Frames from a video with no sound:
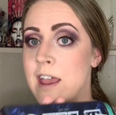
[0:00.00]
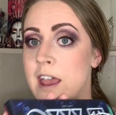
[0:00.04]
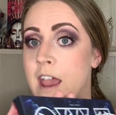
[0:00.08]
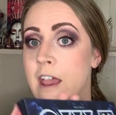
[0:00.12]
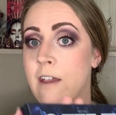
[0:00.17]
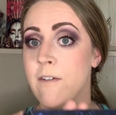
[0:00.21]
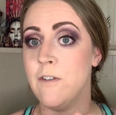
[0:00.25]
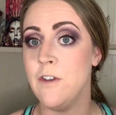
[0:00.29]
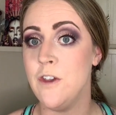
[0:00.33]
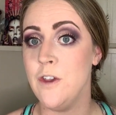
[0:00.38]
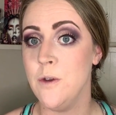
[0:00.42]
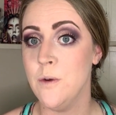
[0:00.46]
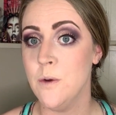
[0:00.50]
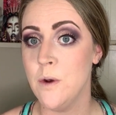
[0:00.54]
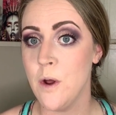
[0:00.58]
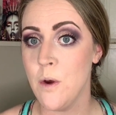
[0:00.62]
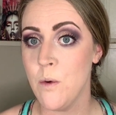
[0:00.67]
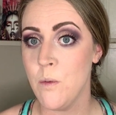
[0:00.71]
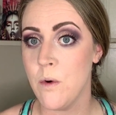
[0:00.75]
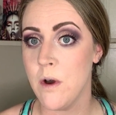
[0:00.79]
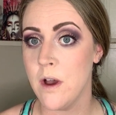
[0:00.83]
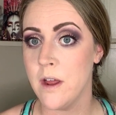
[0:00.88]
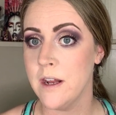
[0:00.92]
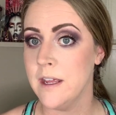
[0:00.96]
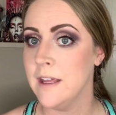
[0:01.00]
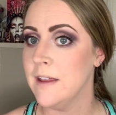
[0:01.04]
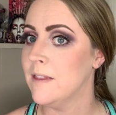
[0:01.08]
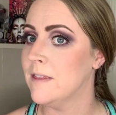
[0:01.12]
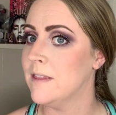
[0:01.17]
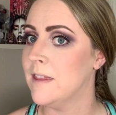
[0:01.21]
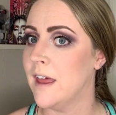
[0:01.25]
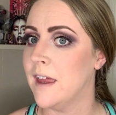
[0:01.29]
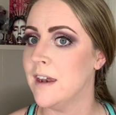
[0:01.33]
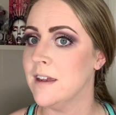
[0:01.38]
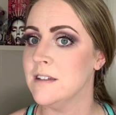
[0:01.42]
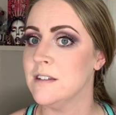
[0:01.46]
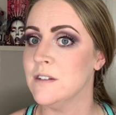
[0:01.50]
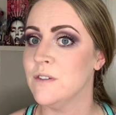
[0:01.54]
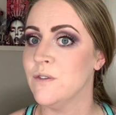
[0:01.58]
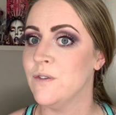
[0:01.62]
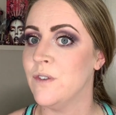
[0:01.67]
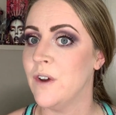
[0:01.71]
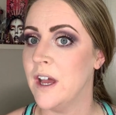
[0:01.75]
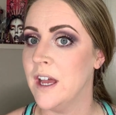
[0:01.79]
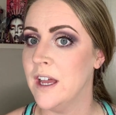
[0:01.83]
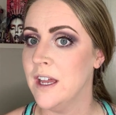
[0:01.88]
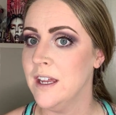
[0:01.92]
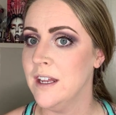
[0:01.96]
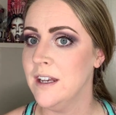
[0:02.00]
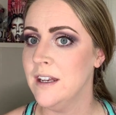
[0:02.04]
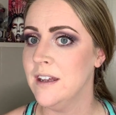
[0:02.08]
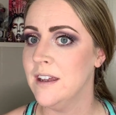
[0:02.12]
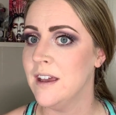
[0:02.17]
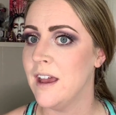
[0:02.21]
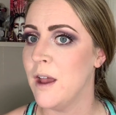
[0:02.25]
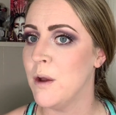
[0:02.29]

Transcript: If you don't want it, that is fine.